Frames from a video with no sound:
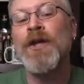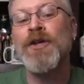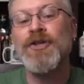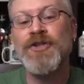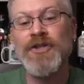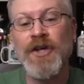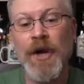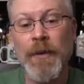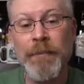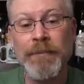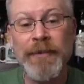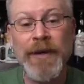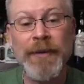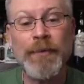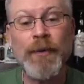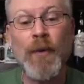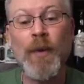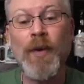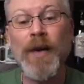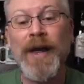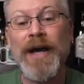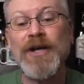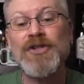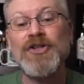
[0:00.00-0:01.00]
Some
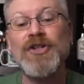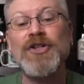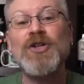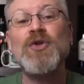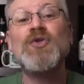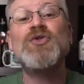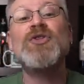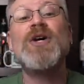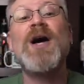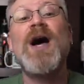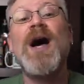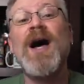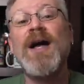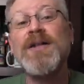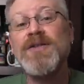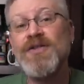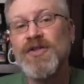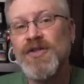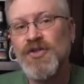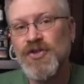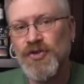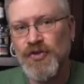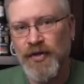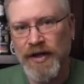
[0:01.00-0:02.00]
people will actually use
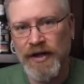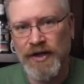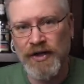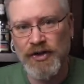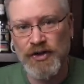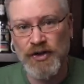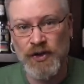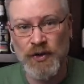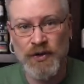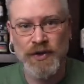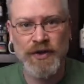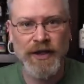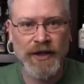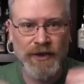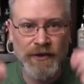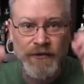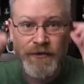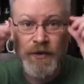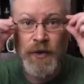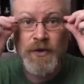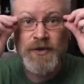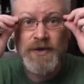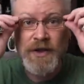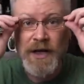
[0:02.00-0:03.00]
concentrated juice, like the
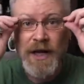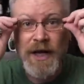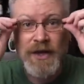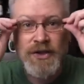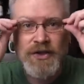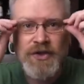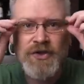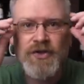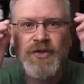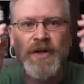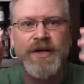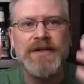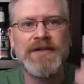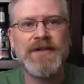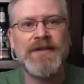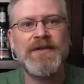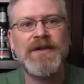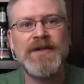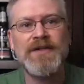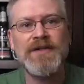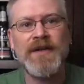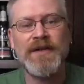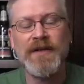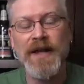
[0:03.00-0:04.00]
frozen concentrates and
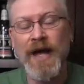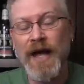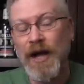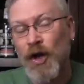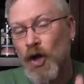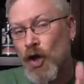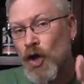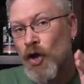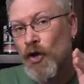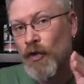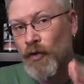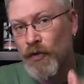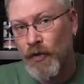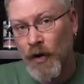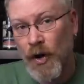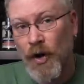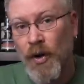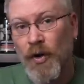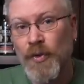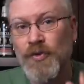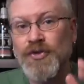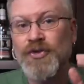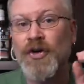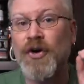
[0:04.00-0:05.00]
things like that.
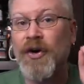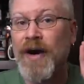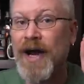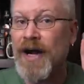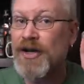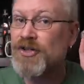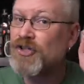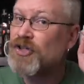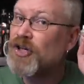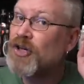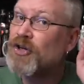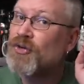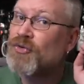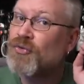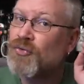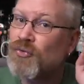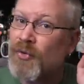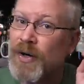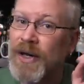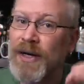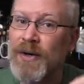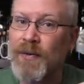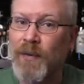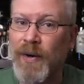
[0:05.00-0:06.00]
Those are actually a
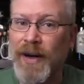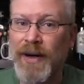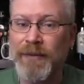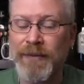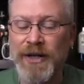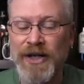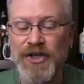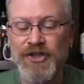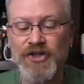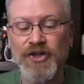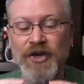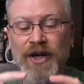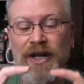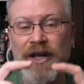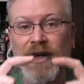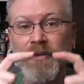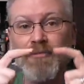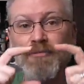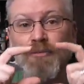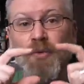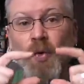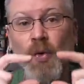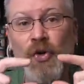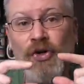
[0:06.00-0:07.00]
great way because you're
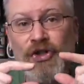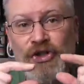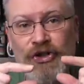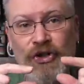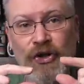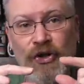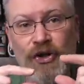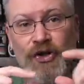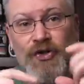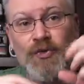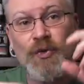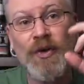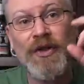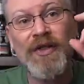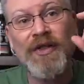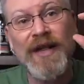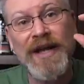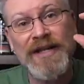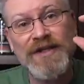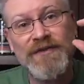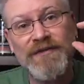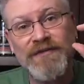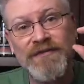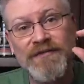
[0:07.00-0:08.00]
getting more sugars with
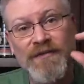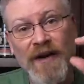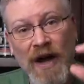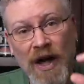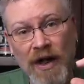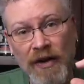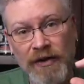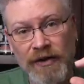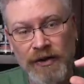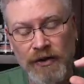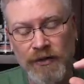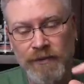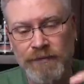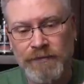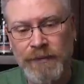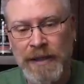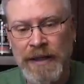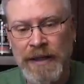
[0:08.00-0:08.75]
less volume.